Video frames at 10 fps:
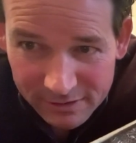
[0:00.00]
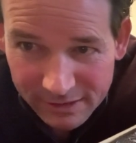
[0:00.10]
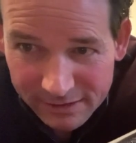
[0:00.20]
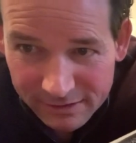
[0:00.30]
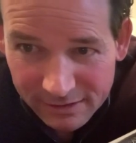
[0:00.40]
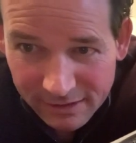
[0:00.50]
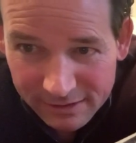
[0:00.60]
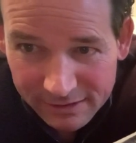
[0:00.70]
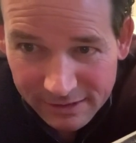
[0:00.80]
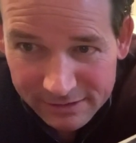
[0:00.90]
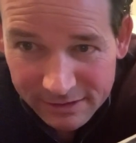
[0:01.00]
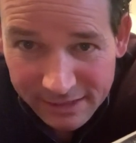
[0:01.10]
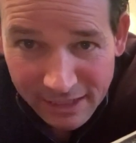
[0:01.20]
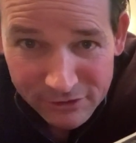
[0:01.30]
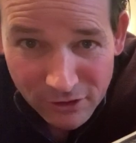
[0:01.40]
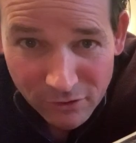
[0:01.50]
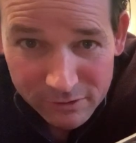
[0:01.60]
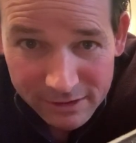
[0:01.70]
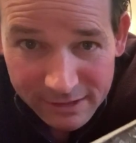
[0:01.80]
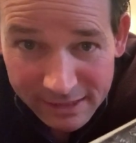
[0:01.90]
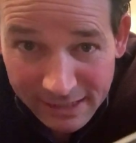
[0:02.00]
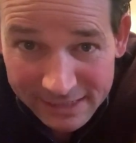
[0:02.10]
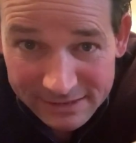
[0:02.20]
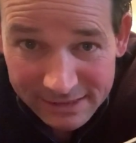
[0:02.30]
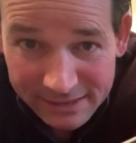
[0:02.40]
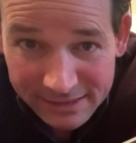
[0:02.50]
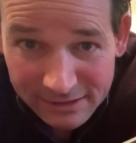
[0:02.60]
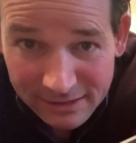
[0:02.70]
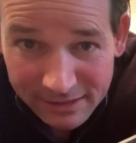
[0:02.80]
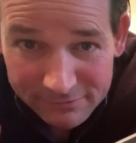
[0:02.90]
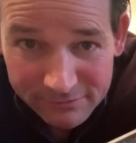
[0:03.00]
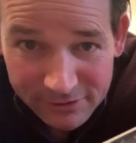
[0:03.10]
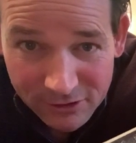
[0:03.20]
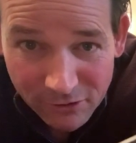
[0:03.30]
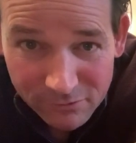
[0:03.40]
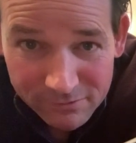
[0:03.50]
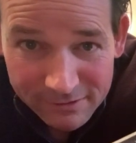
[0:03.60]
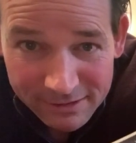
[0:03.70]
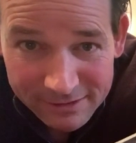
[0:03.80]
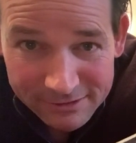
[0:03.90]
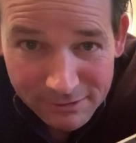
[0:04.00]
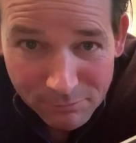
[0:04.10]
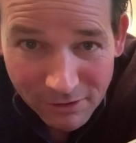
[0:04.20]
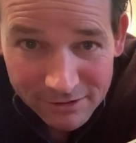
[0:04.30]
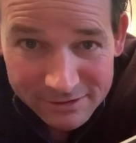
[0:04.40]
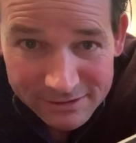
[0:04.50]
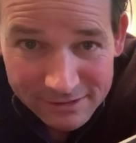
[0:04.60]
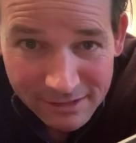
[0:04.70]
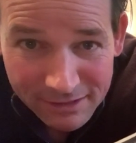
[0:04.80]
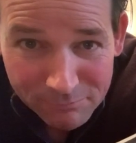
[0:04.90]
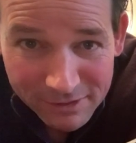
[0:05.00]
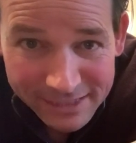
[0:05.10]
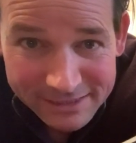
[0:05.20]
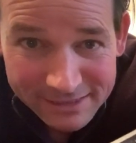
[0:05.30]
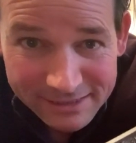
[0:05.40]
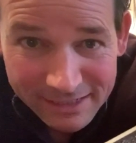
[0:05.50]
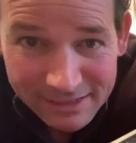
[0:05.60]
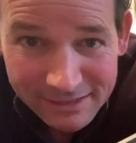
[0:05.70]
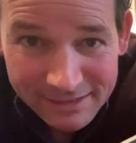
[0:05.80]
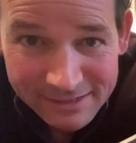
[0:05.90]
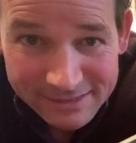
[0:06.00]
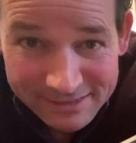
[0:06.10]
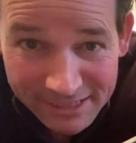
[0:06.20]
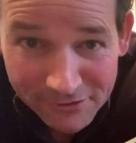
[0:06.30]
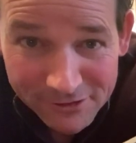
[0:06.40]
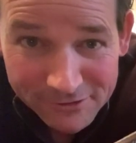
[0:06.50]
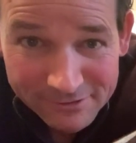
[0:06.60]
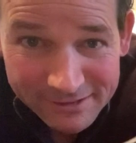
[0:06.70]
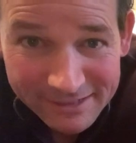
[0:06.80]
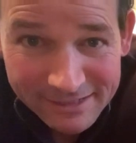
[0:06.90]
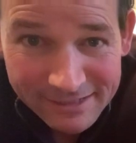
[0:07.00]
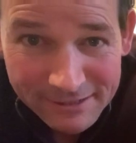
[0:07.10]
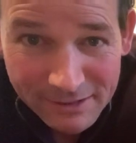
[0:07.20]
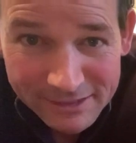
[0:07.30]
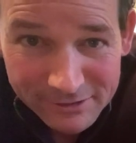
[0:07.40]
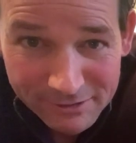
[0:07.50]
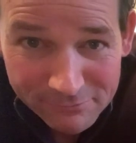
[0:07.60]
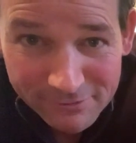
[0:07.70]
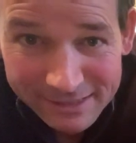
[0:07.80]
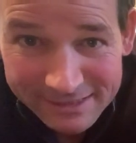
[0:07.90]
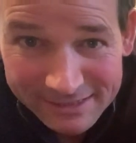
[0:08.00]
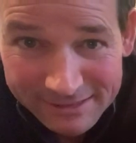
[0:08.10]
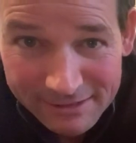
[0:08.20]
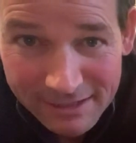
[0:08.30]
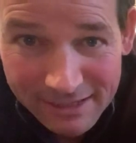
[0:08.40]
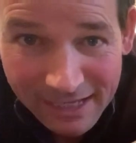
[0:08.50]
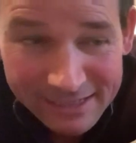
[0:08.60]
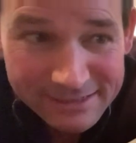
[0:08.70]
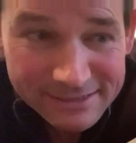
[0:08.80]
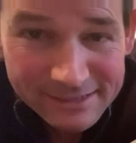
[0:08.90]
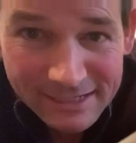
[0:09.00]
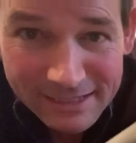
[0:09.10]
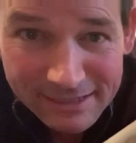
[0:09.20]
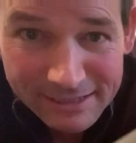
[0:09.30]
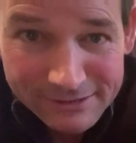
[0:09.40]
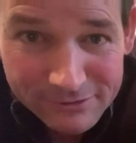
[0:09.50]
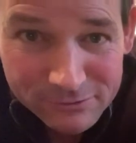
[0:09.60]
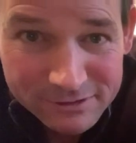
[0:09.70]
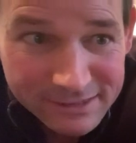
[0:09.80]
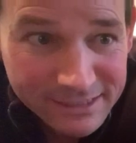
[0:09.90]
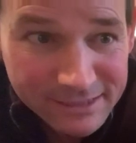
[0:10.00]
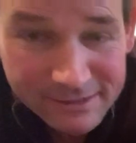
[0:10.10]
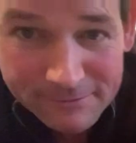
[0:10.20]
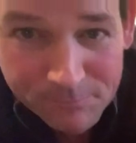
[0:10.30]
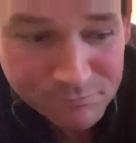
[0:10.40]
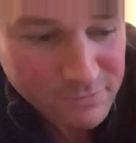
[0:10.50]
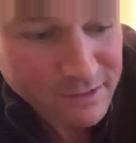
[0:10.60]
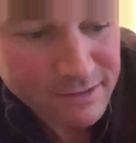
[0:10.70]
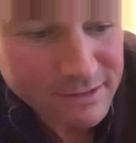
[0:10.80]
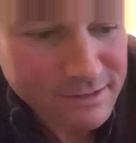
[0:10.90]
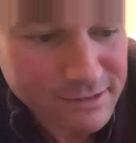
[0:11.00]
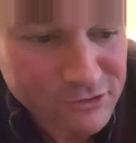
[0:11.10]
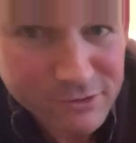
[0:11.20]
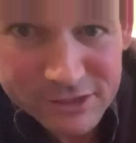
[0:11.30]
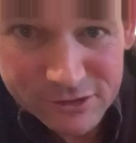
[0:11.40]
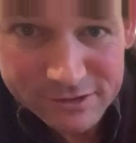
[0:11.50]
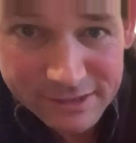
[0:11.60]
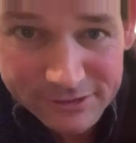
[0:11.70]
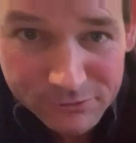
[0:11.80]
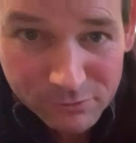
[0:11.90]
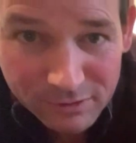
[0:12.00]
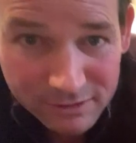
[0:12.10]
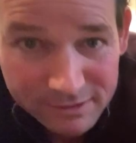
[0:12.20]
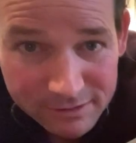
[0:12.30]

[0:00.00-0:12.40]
into the unknown, and that's the key to life. You go to the parts and places that scare you, and you confront that, and then you'll see the treasures that you will